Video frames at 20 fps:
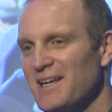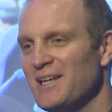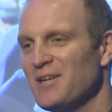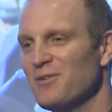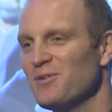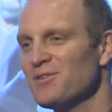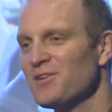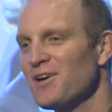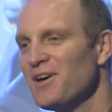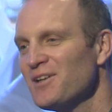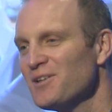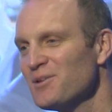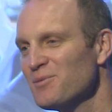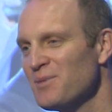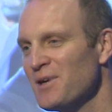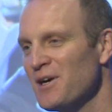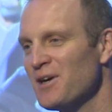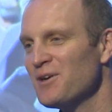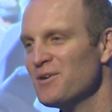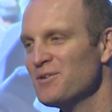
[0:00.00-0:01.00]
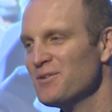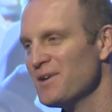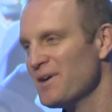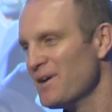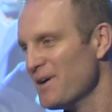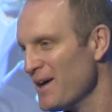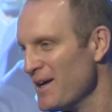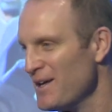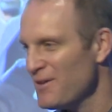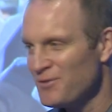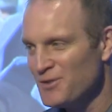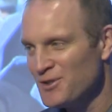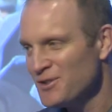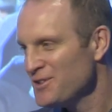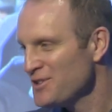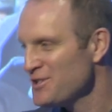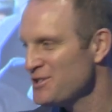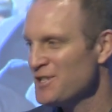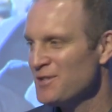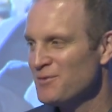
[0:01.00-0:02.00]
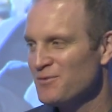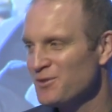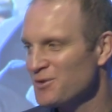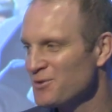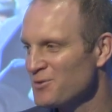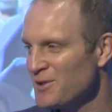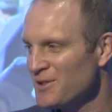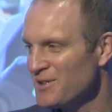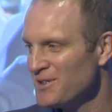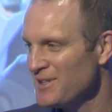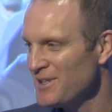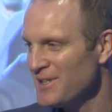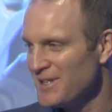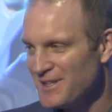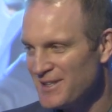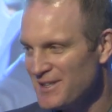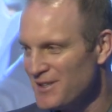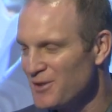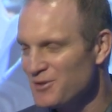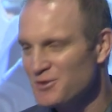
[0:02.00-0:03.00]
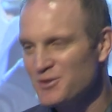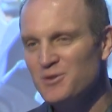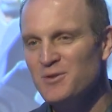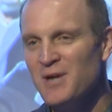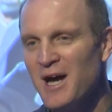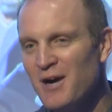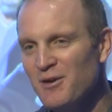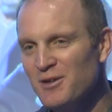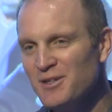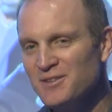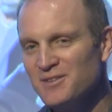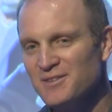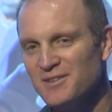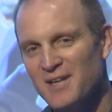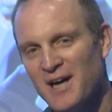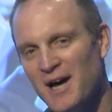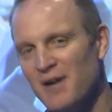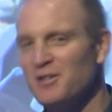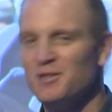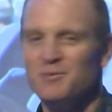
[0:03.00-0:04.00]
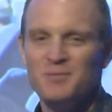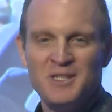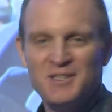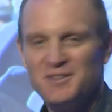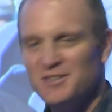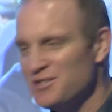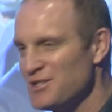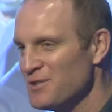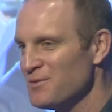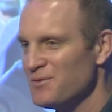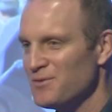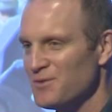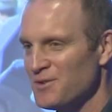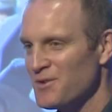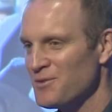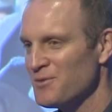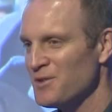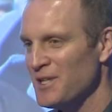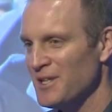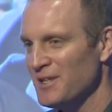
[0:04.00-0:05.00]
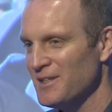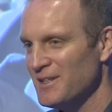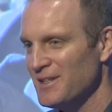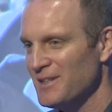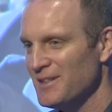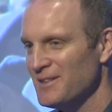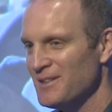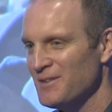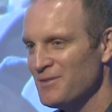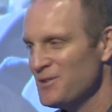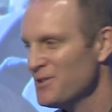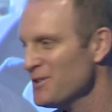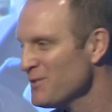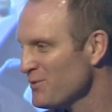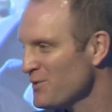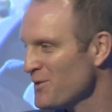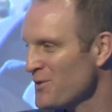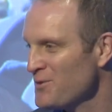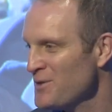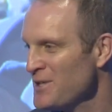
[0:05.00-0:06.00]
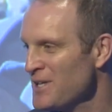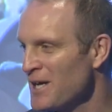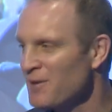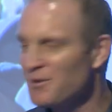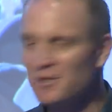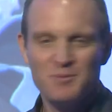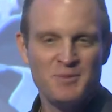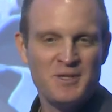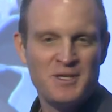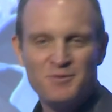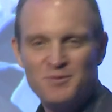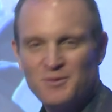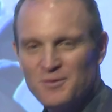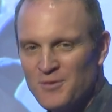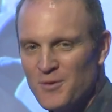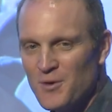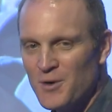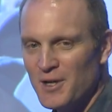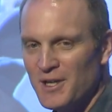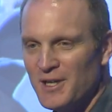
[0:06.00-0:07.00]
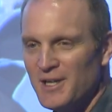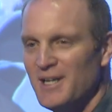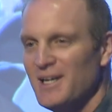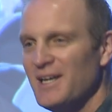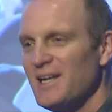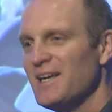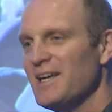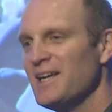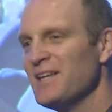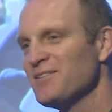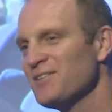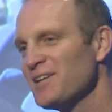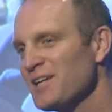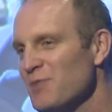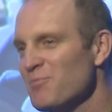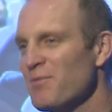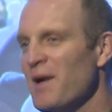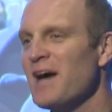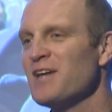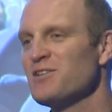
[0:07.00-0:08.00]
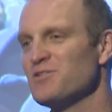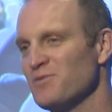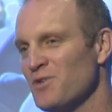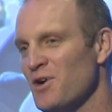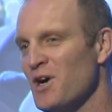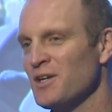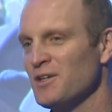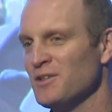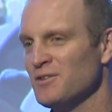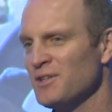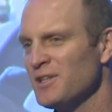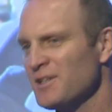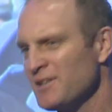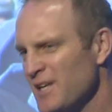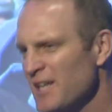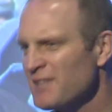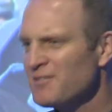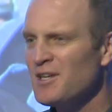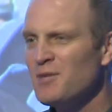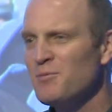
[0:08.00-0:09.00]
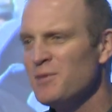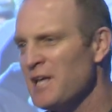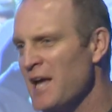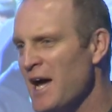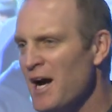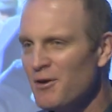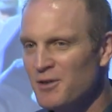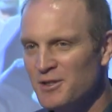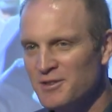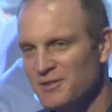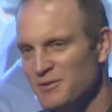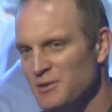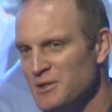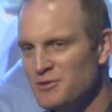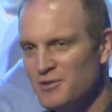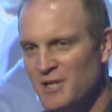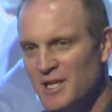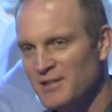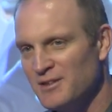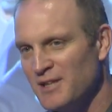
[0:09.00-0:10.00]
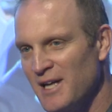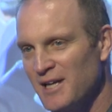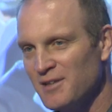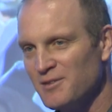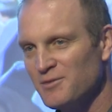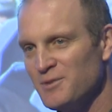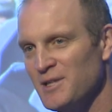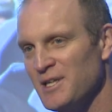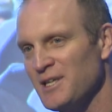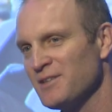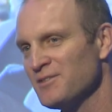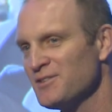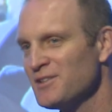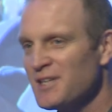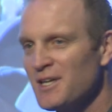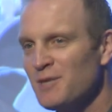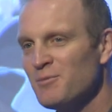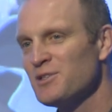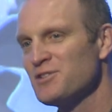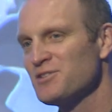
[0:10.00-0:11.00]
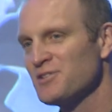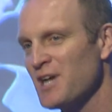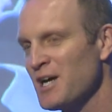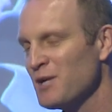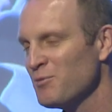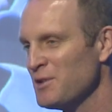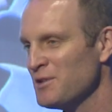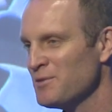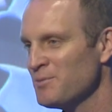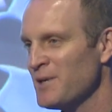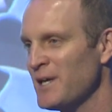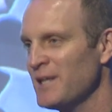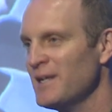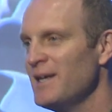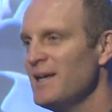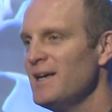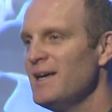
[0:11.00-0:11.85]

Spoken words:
And it was all about, if you're in the gym for 2 hours, I'm going to be in the gym for 3. If you're in for 3, I'm going to be in for 4. And it's like a badge of honor. Guess how many hours that we trained last week, and look how much time we spent.